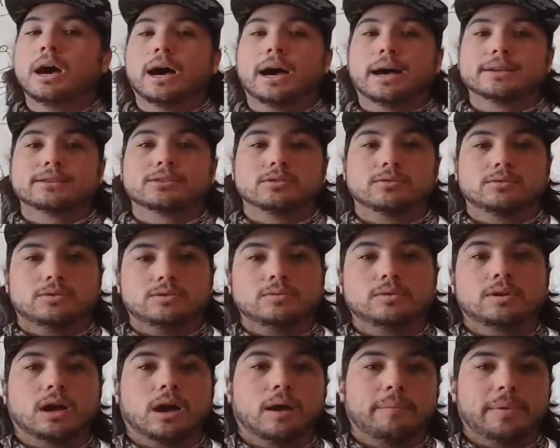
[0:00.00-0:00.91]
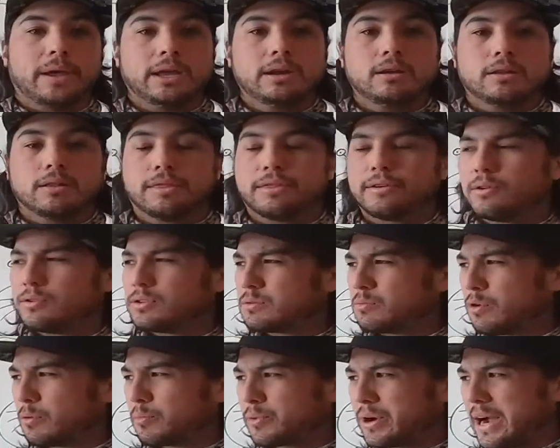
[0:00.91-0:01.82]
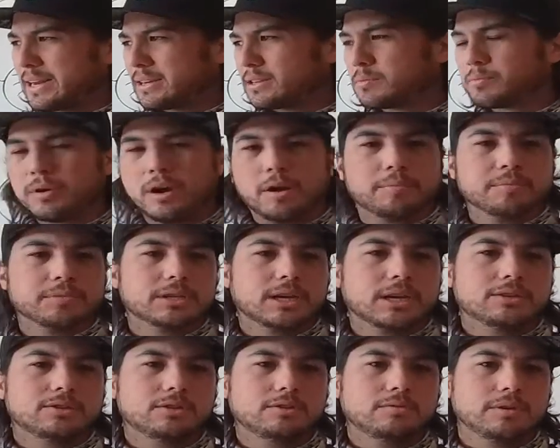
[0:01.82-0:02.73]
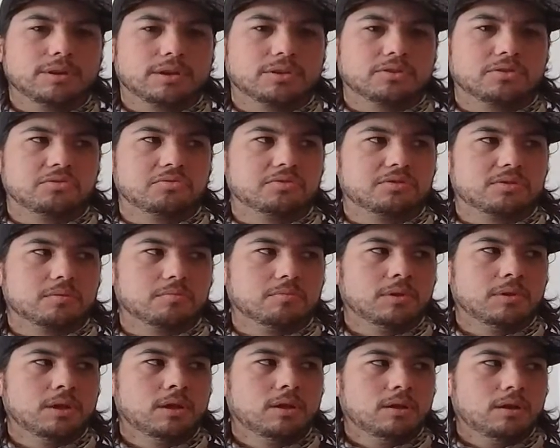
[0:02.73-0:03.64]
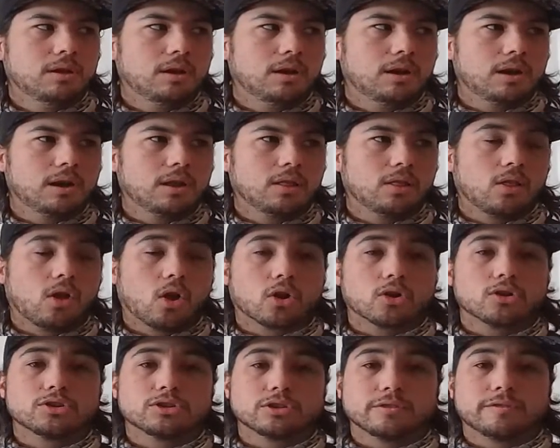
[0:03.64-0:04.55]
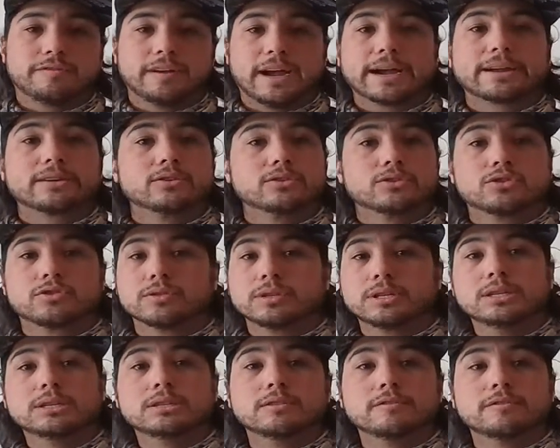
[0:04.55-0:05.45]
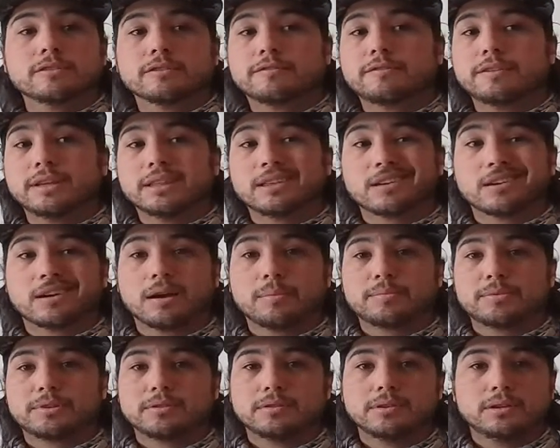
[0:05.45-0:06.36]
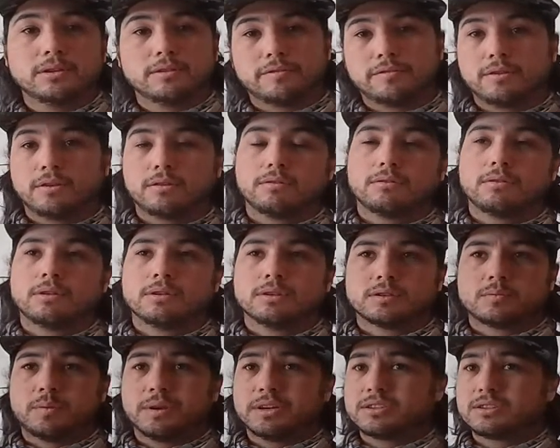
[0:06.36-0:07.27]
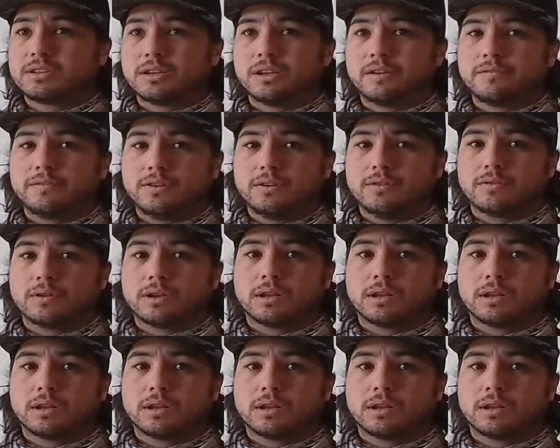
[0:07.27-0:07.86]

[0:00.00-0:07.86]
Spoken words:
So do come in. I'll throw some more practice problems at you. We can do some larger factor trees if you're feeling up to it. Especially if you